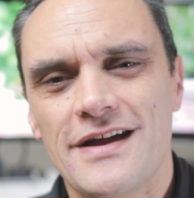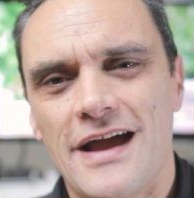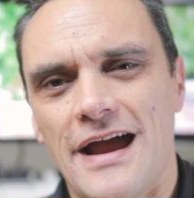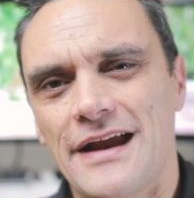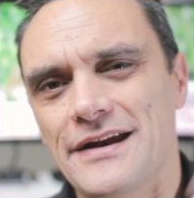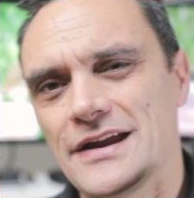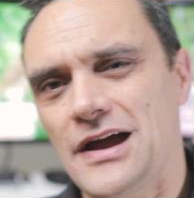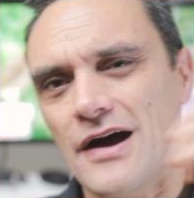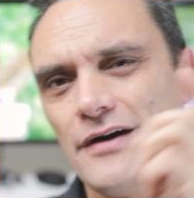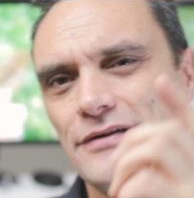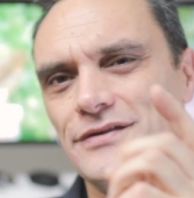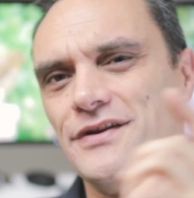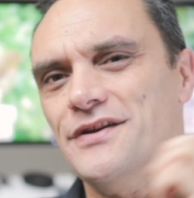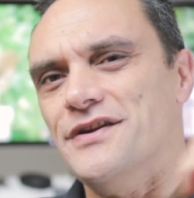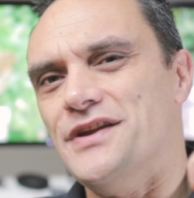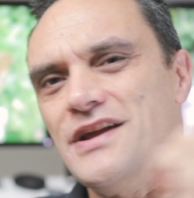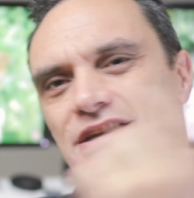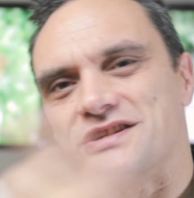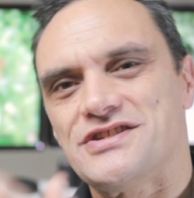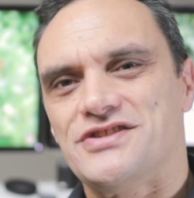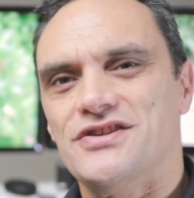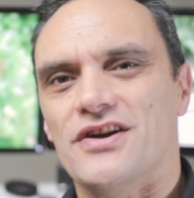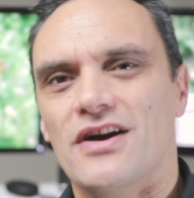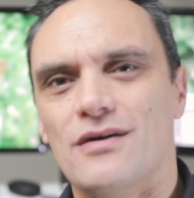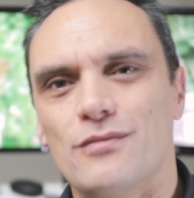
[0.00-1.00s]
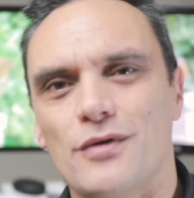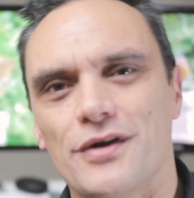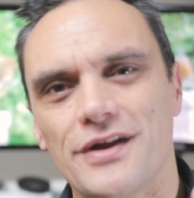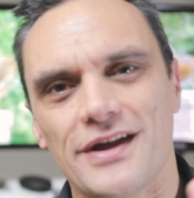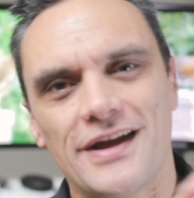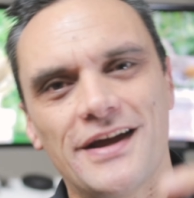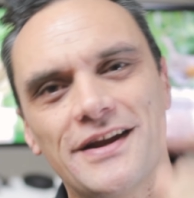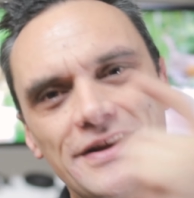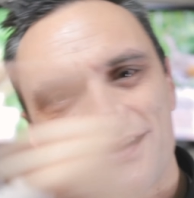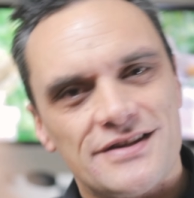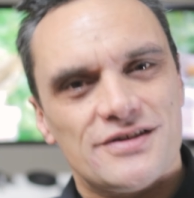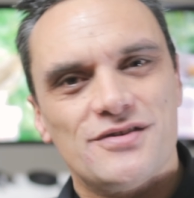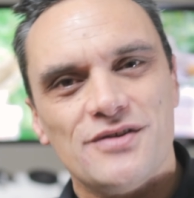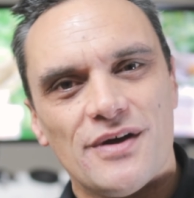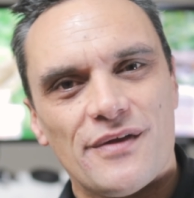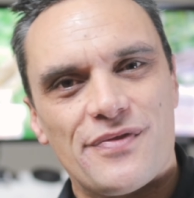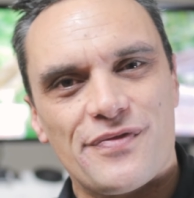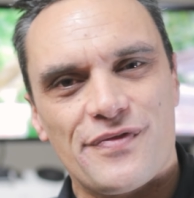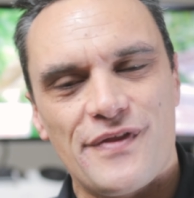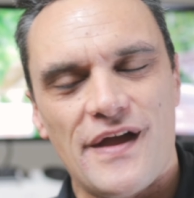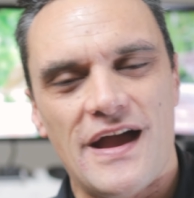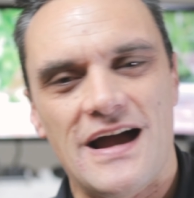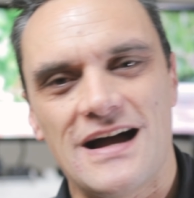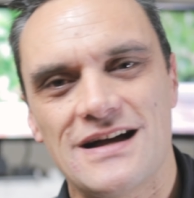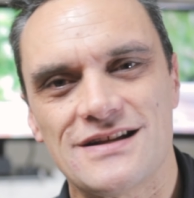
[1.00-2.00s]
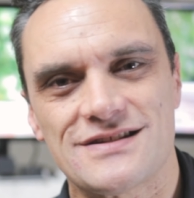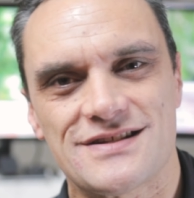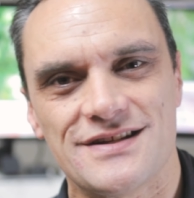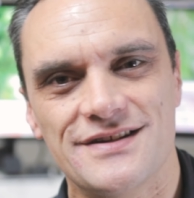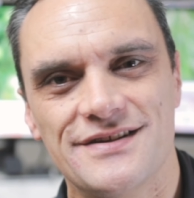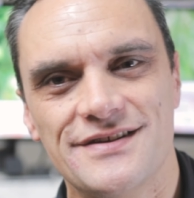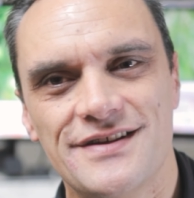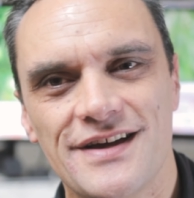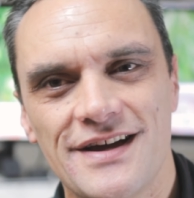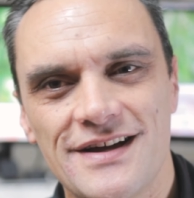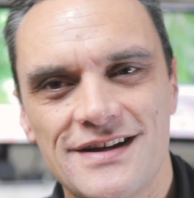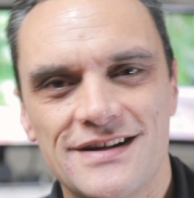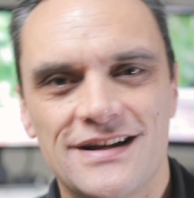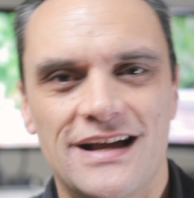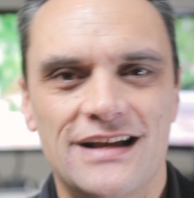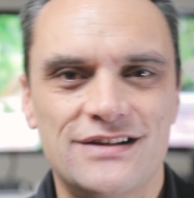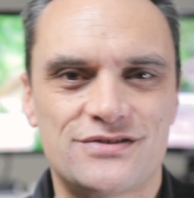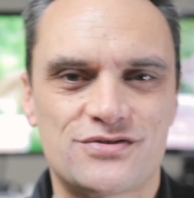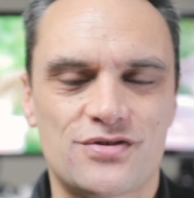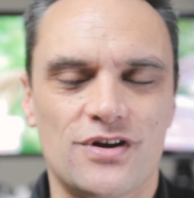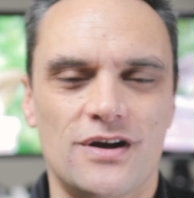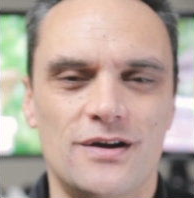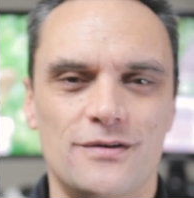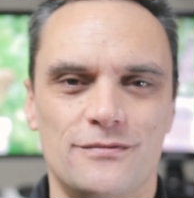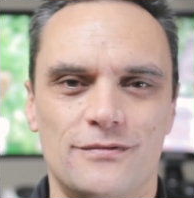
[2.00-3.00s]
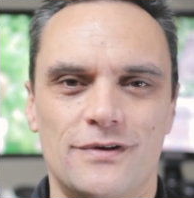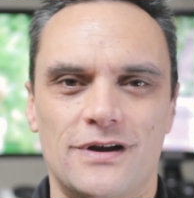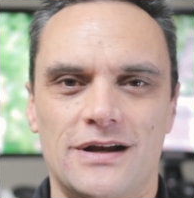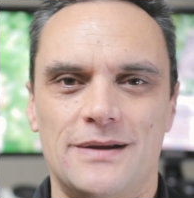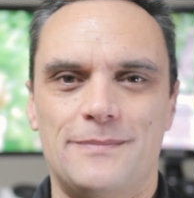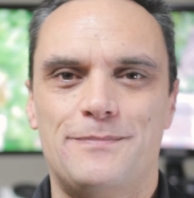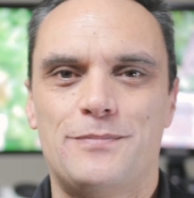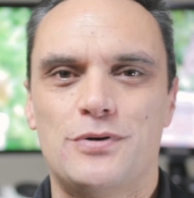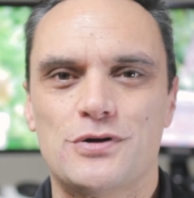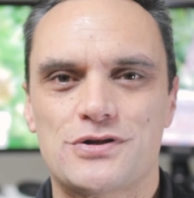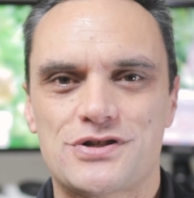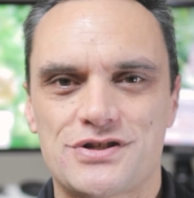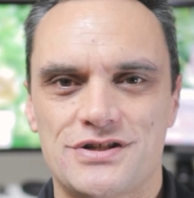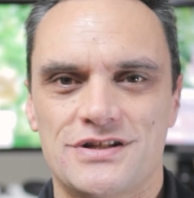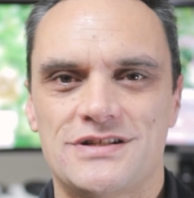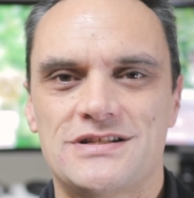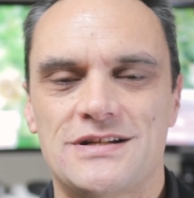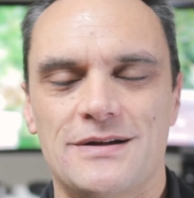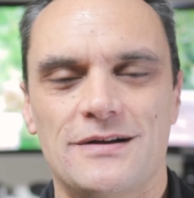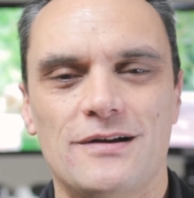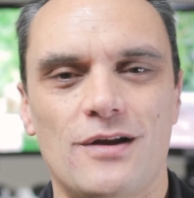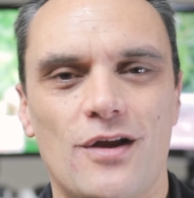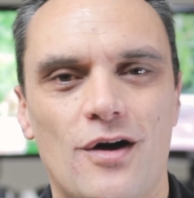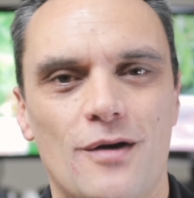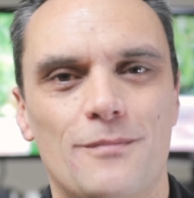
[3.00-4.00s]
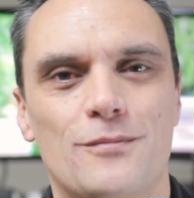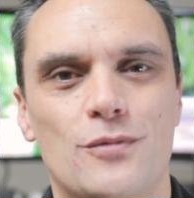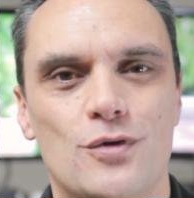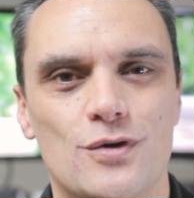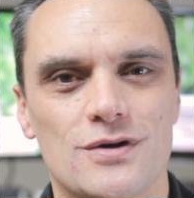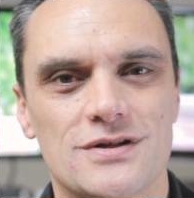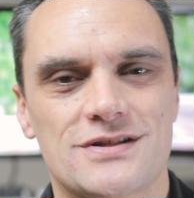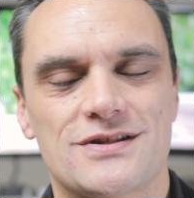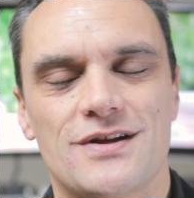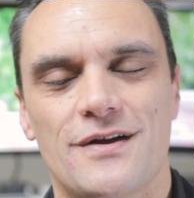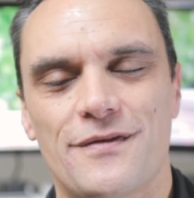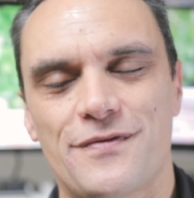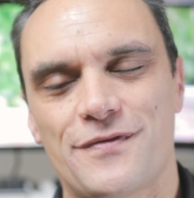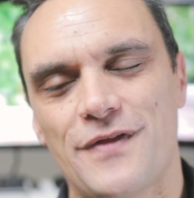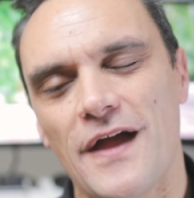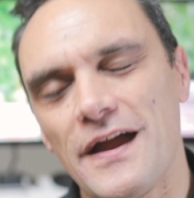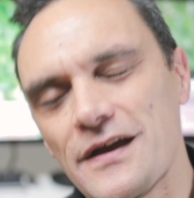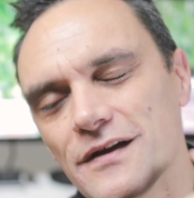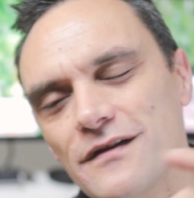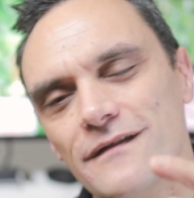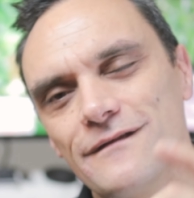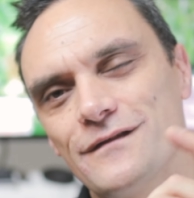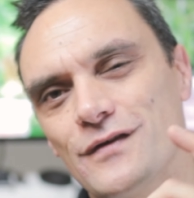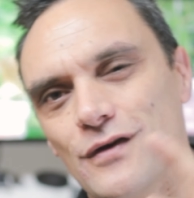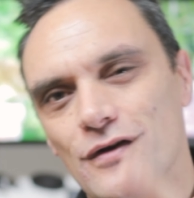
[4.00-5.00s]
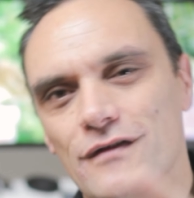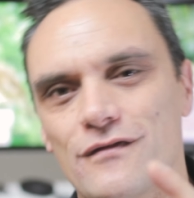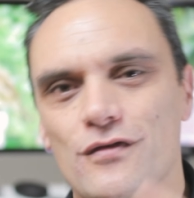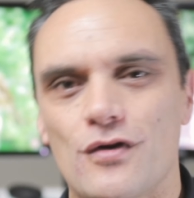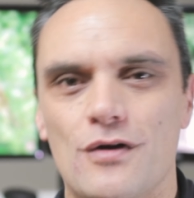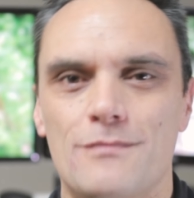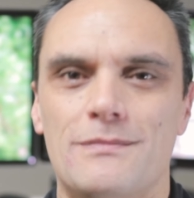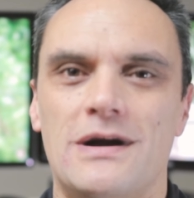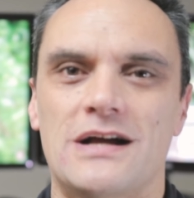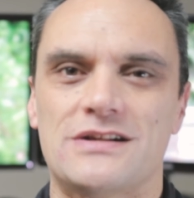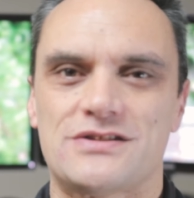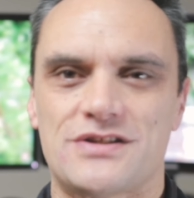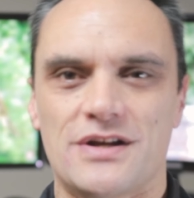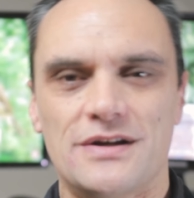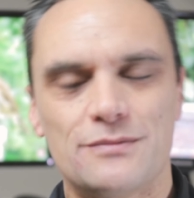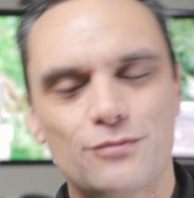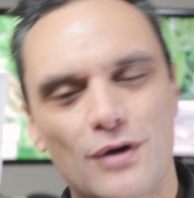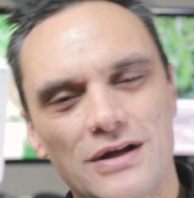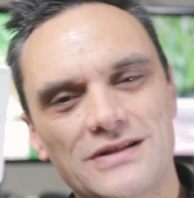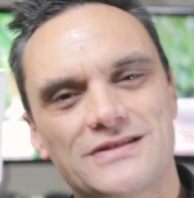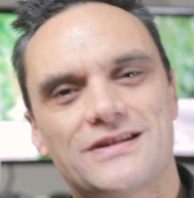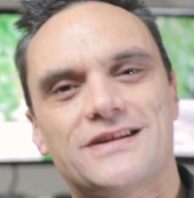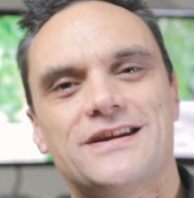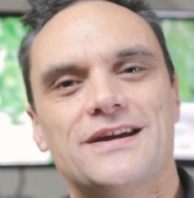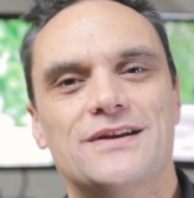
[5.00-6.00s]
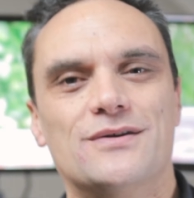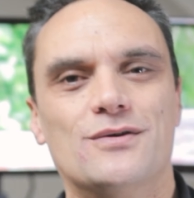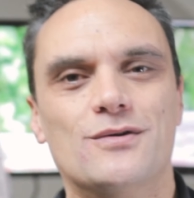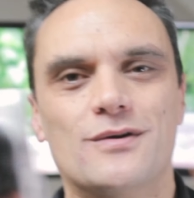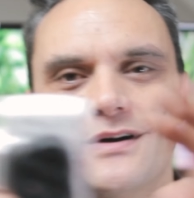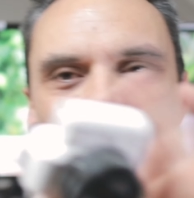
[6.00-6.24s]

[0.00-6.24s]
And now in the next year, I want to hit it to 1,000 and try and really push this in a lot more. So thank you very, very much. And once again,